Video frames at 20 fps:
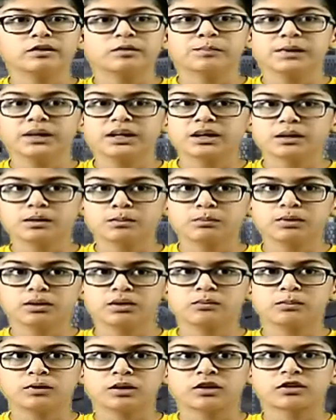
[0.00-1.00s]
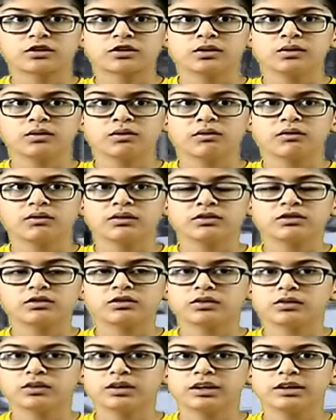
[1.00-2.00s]
is making bookmarks so everyone
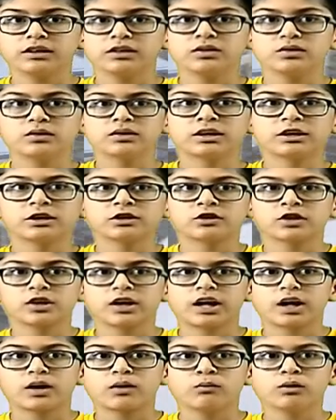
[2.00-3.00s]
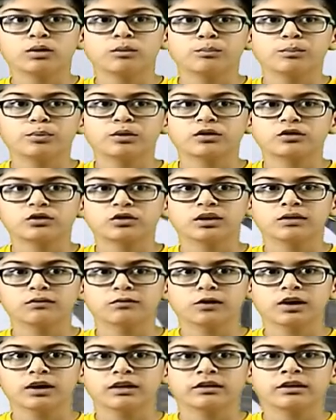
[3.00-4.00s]
so that you can track what books you
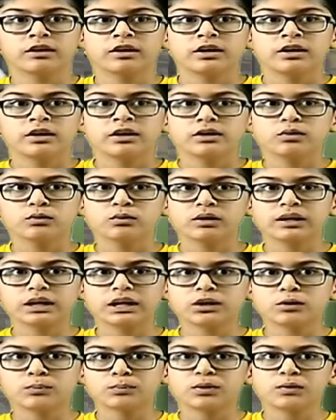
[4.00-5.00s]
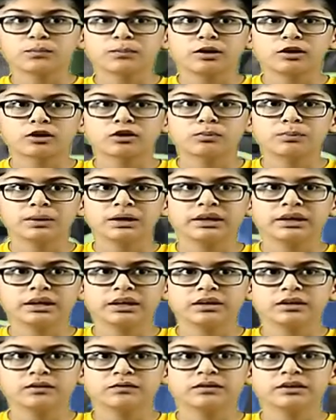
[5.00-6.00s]
have read. You will get your bookmarks by the
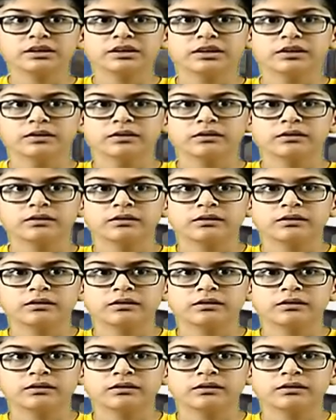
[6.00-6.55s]
end of the year.